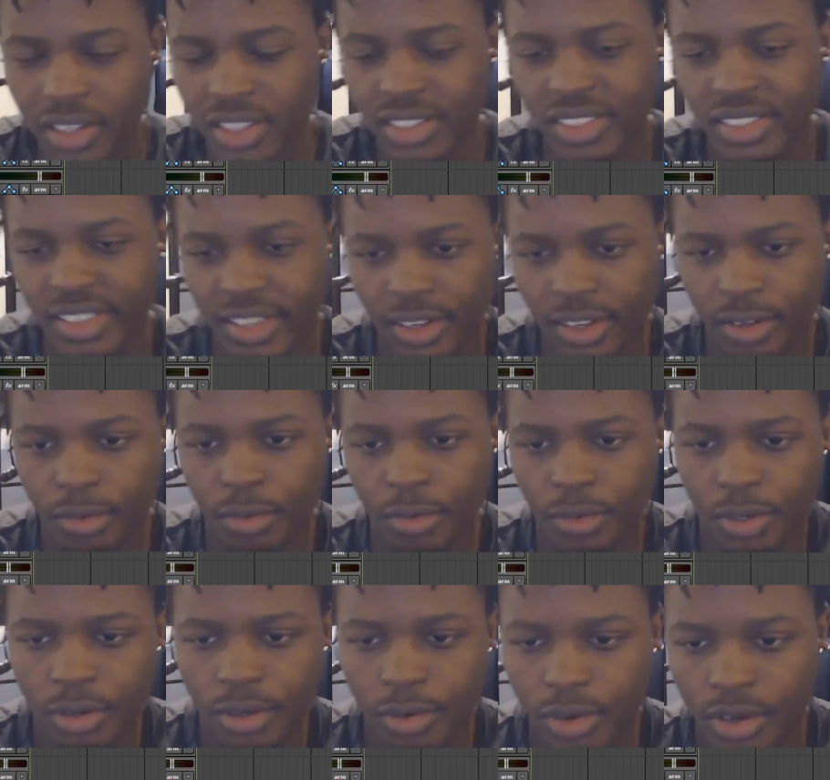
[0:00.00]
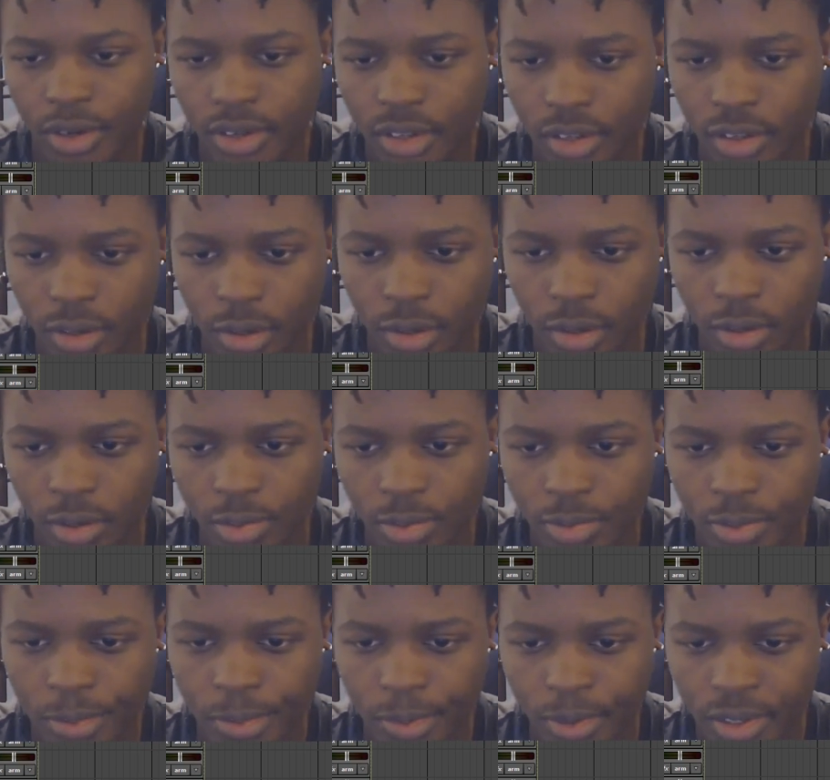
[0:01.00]
did a real quick, no
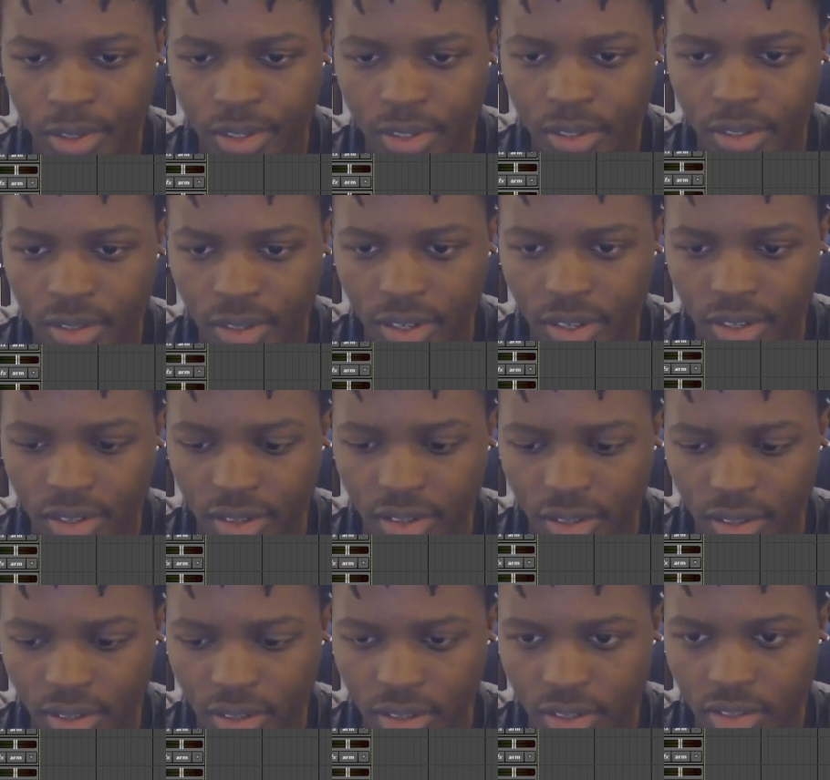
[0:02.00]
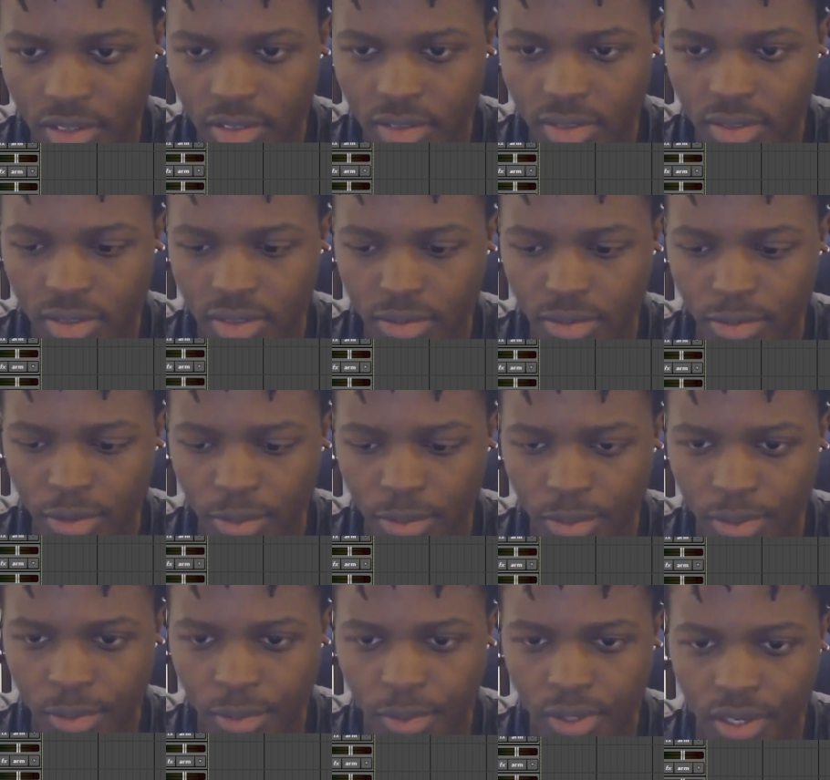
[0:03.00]
preparation, nothing. It's from the
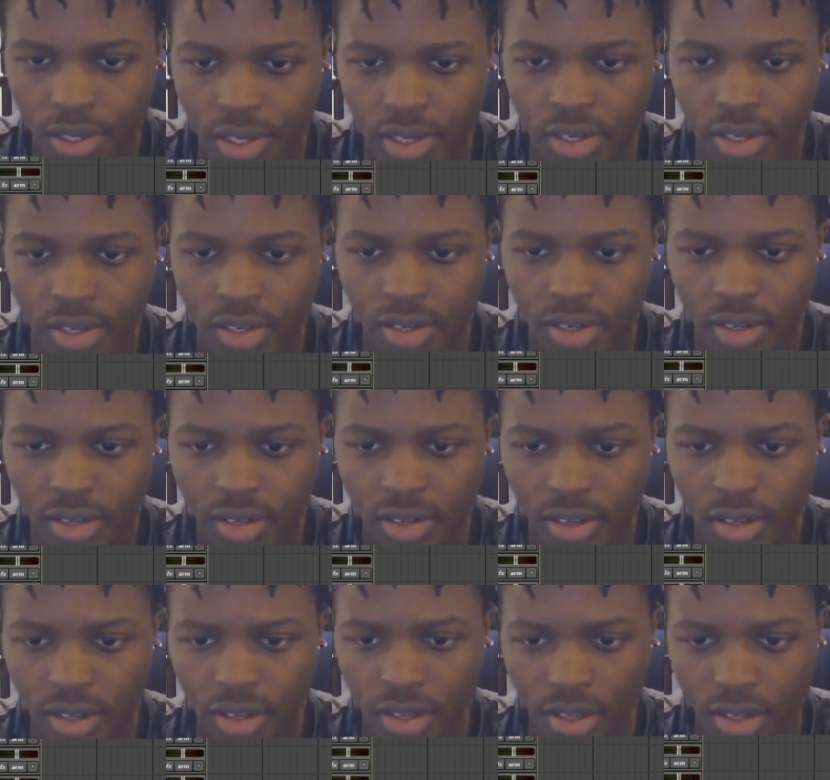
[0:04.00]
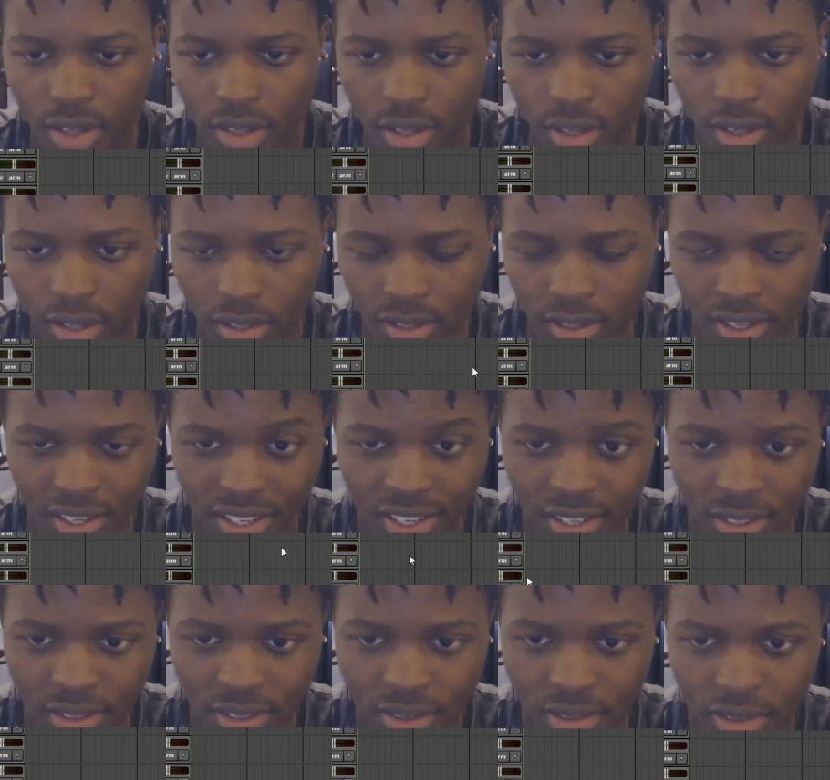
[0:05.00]
weekend. The
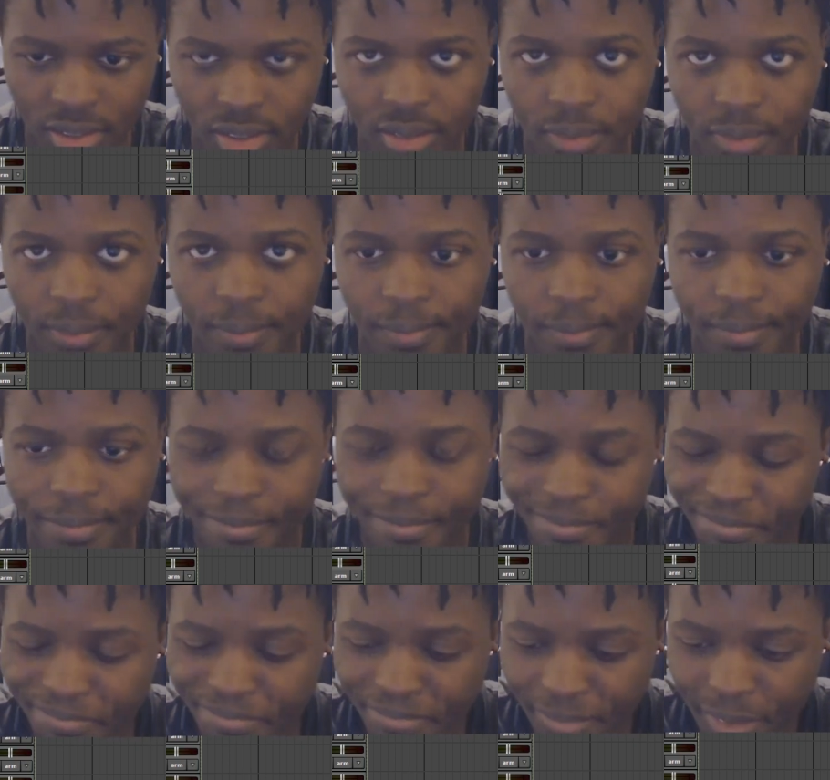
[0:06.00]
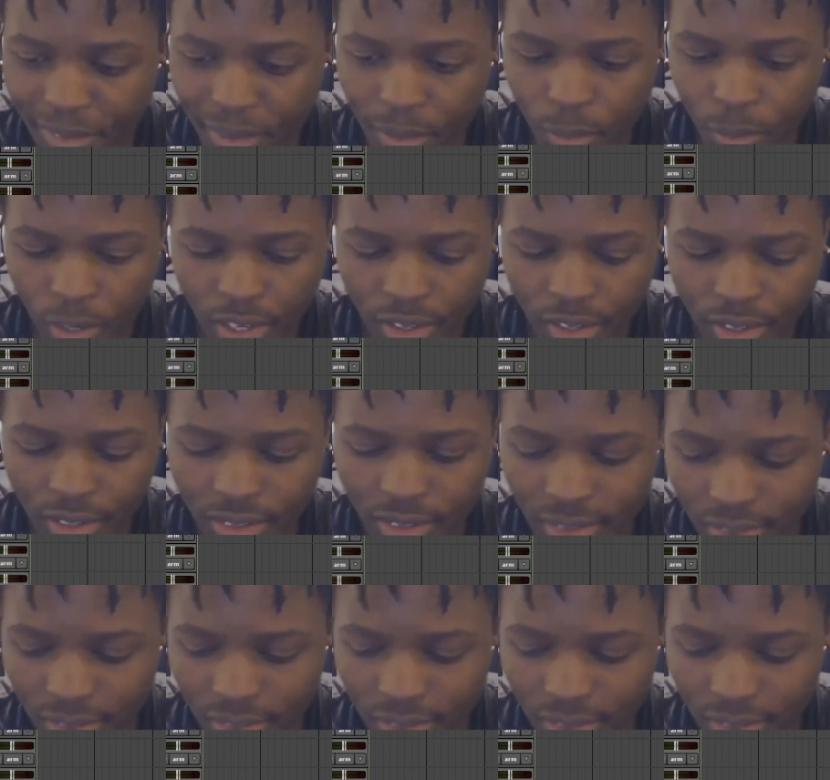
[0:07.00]
Hills, why not?